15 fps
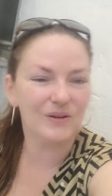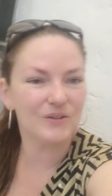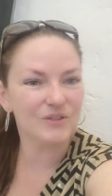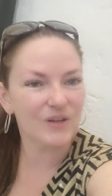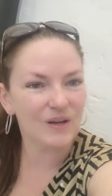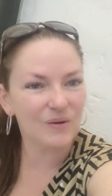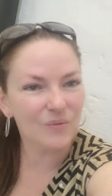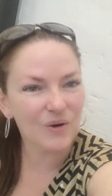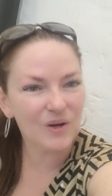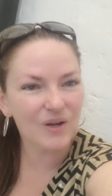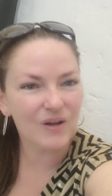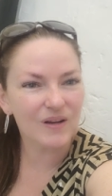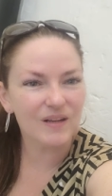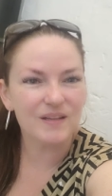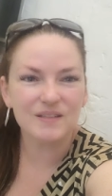you're trying to work
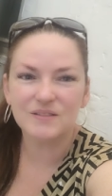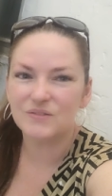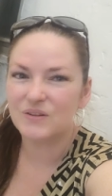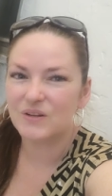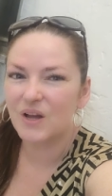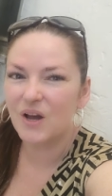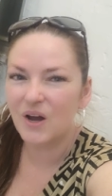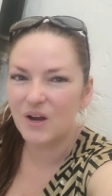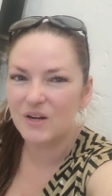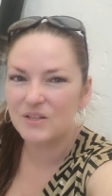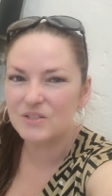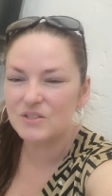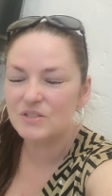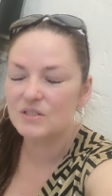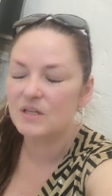on it. It's very
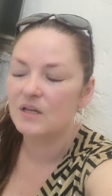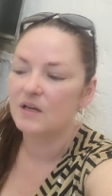harsh.